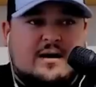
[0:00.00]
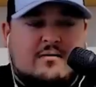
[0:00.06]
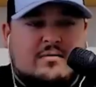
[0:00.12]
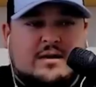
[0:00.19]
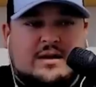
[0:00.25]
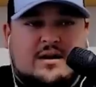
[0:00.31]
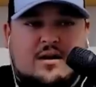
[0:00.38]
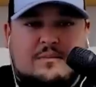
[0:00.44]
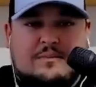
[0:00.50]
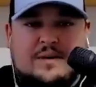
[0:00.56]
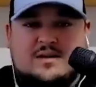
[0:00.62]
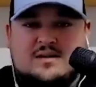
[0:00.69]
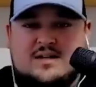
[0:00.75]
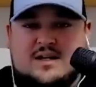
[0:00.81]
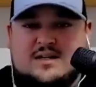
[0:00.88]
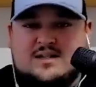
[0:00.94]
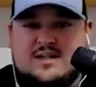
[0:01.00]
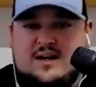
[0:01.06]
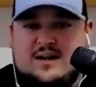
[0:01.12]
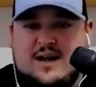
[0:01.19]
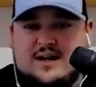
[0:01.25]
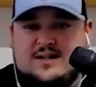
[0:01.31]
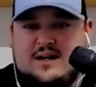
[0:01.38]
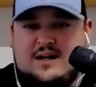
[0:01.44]
really open
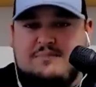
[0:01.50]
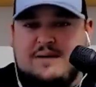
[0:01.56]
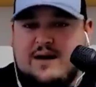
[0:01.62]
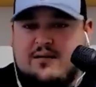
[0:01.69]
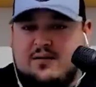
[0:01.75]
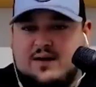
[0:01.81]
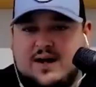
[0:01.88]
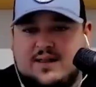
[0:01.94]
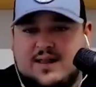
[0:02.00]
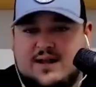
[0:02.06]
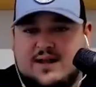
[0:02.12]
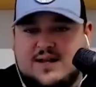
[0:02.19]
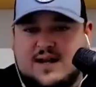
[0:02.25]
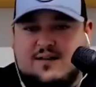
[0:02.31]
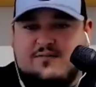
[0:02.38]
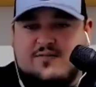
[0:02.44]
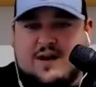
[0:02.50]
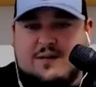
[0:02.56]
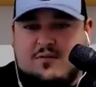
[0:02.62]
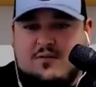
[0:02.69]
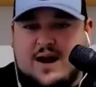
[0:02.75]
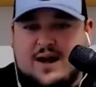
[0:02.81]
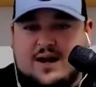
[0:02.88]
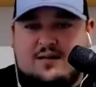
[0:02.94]
16-19 pattern like that Tecnifibre
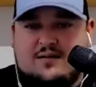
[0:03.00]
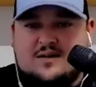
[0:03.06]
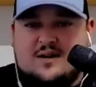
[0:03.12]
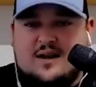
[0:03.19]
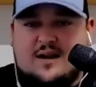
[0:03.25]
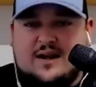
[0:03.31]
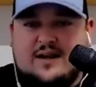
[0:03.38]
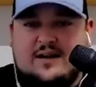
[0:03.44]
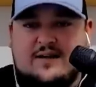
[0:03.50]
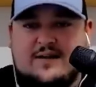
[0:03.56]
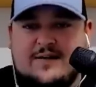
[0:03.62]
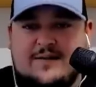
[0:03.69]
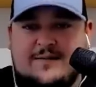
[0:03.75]
racket you're talking,